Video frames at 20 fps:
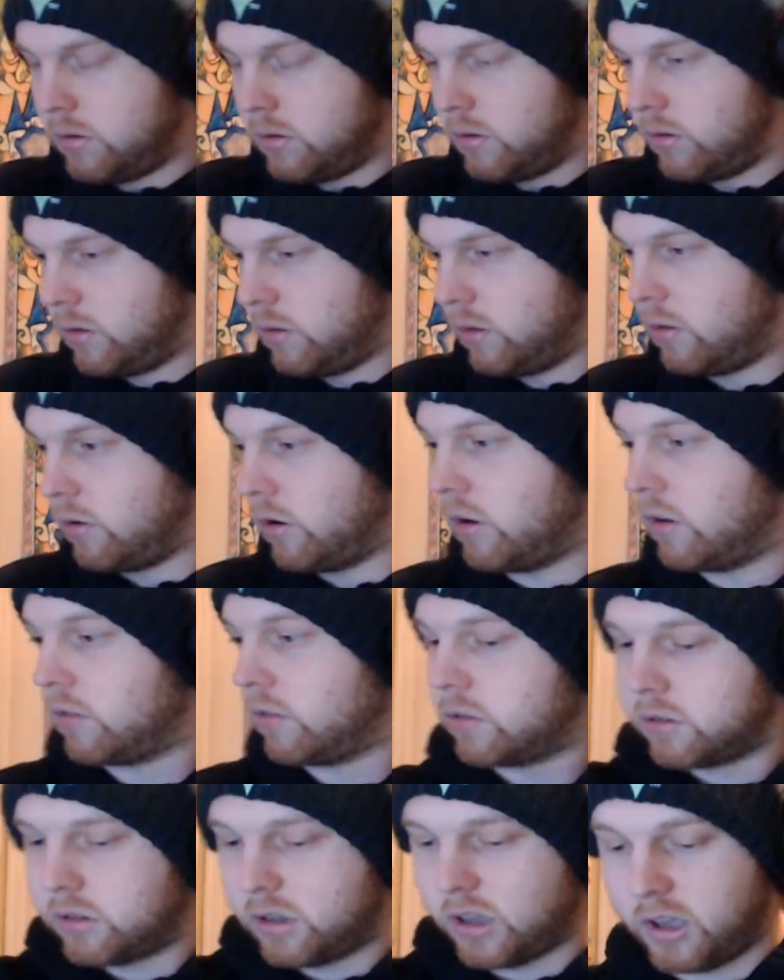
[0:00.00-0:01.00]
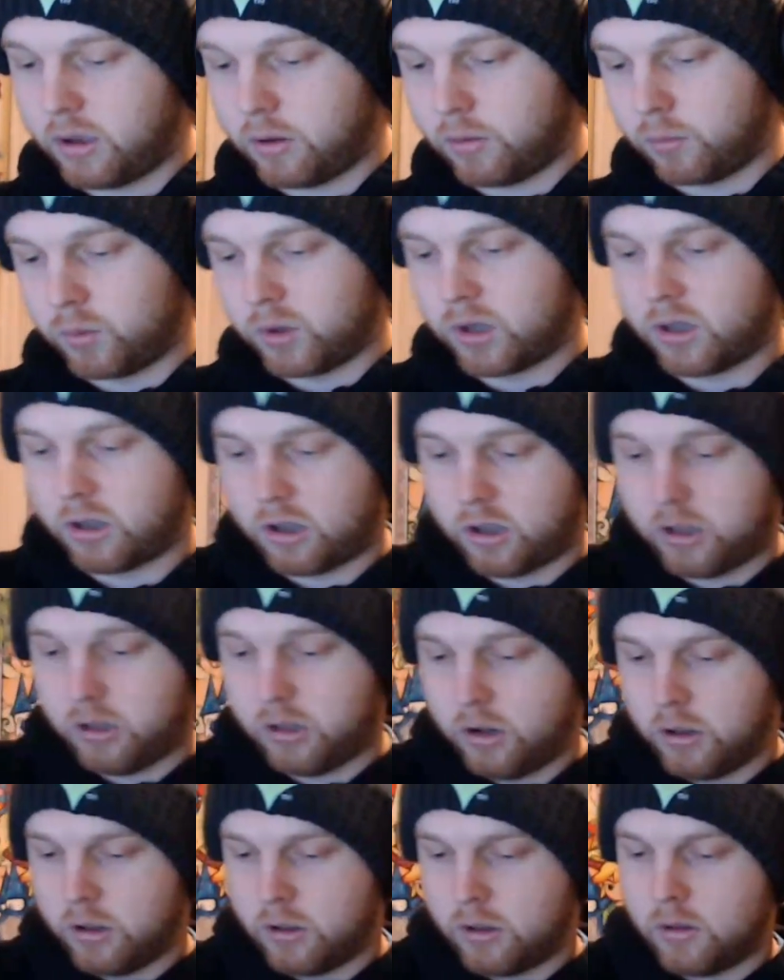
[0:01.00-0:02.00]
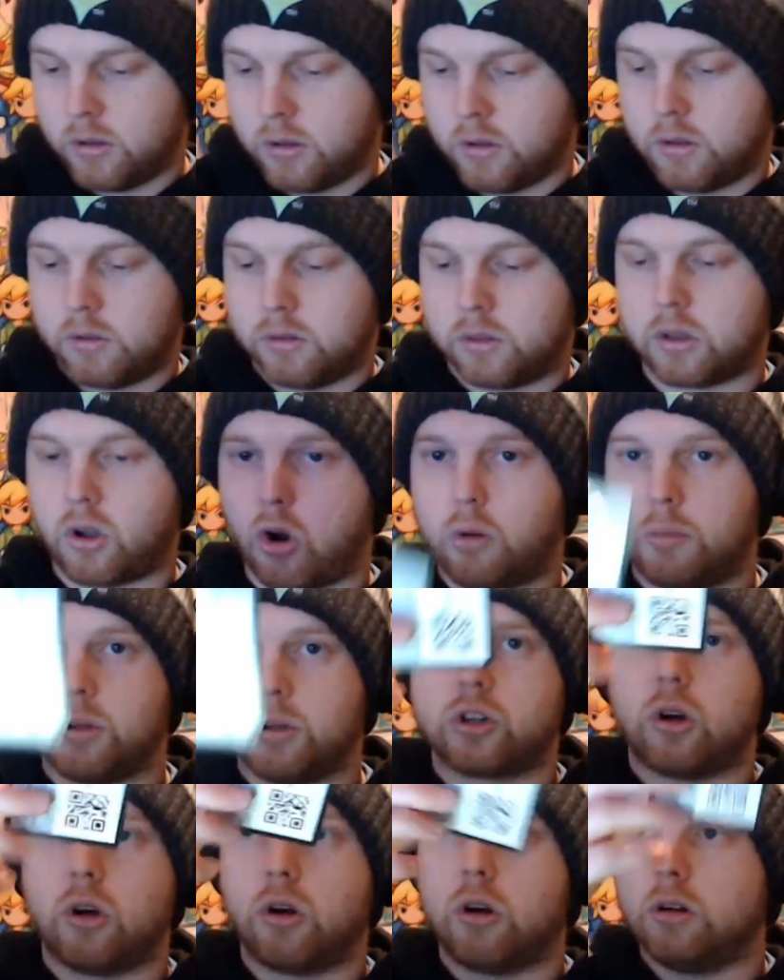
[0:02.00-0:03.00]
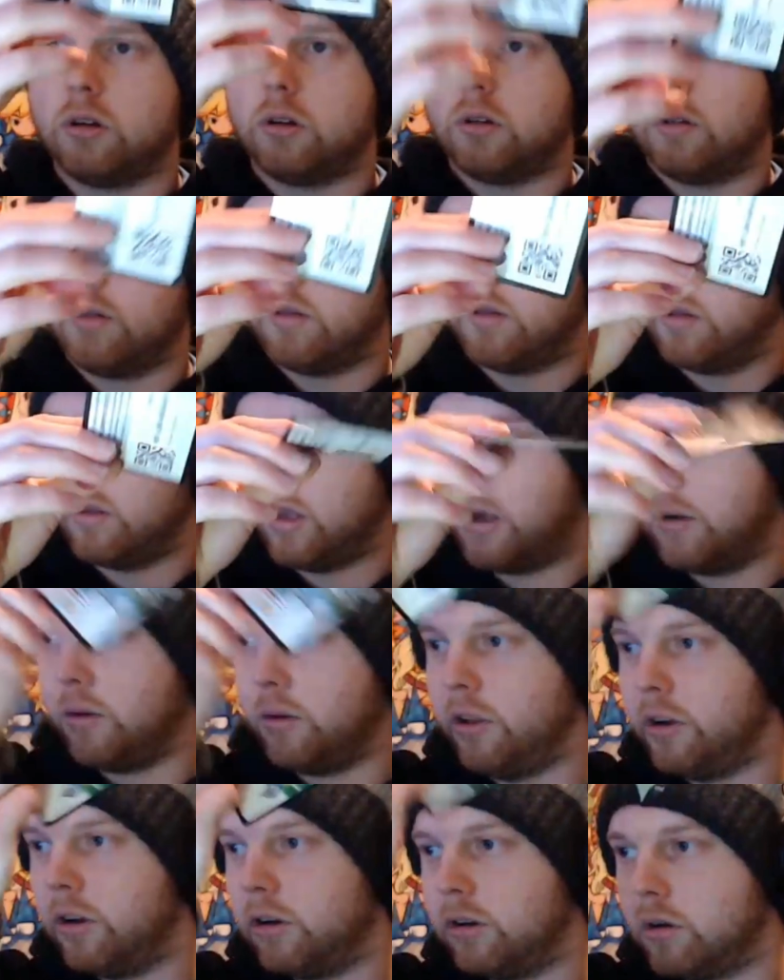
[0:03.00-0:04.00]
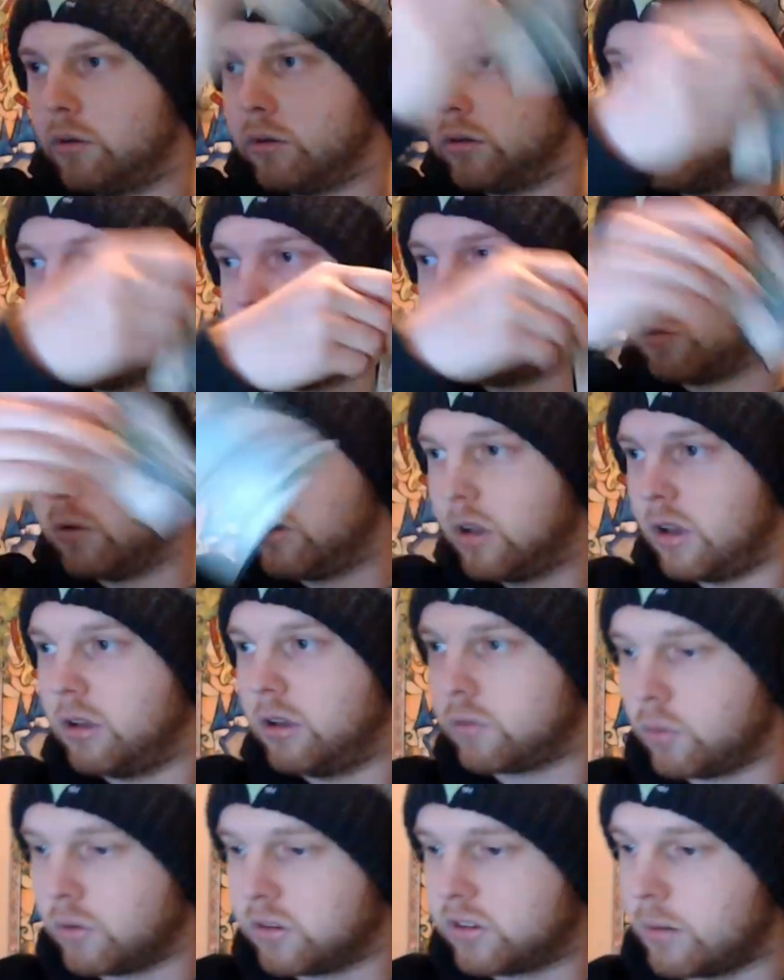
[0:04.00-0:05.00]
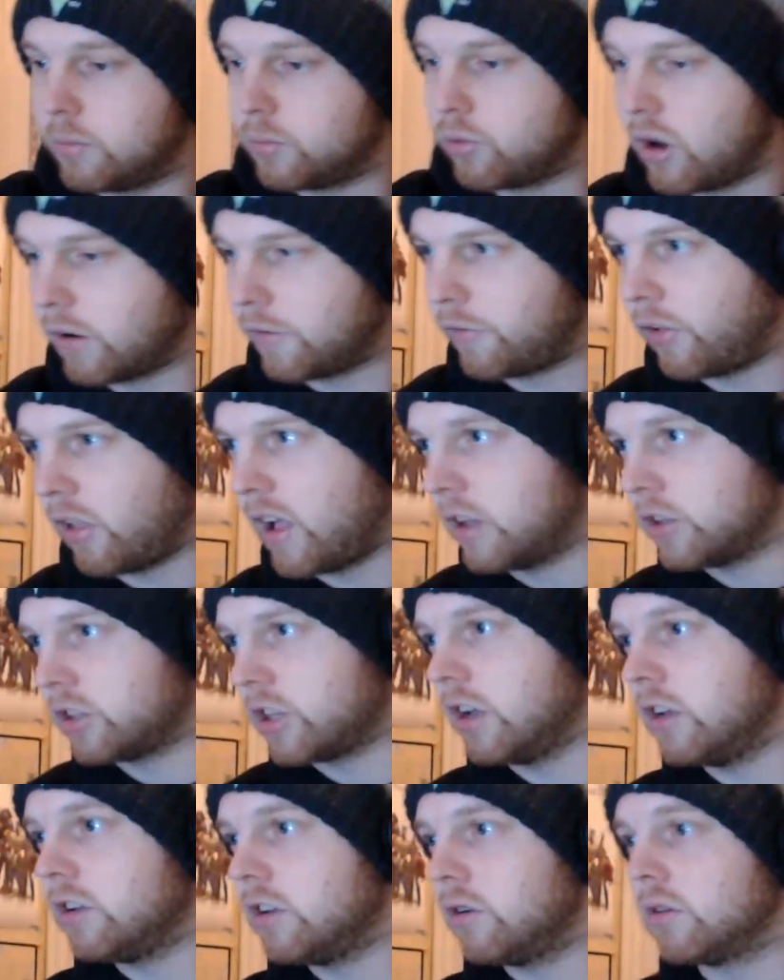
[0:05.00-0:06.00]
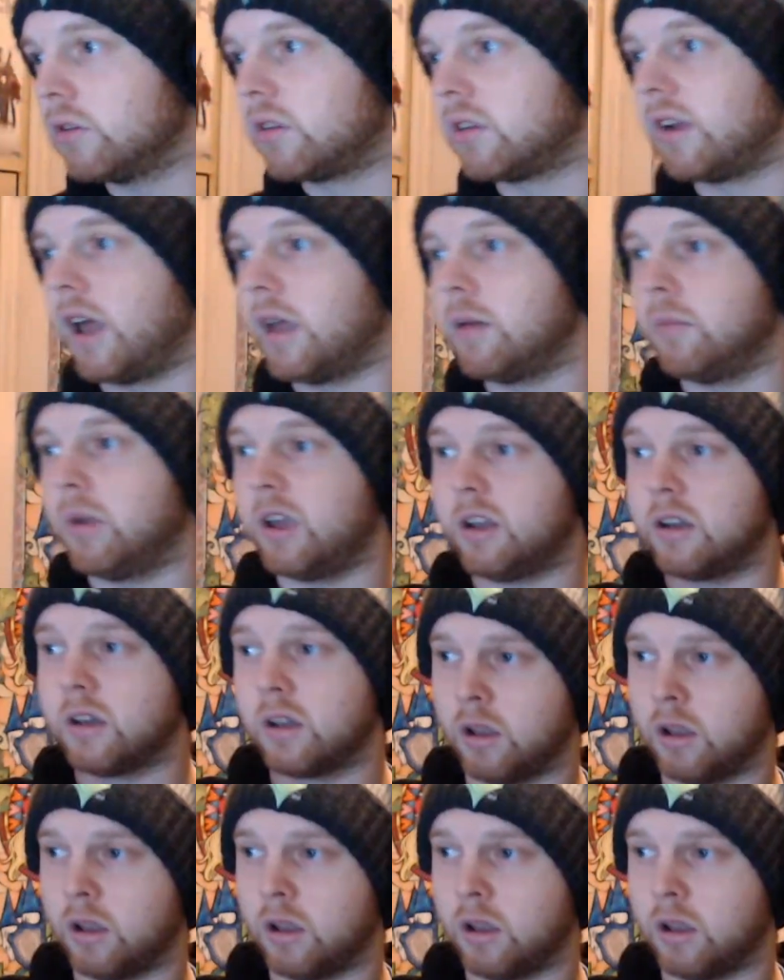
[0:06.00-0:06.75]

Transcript: There is. Okay, we got the garbage card. I really don't know what this one does. What's up, Jack Flash? How you doing tonight, man?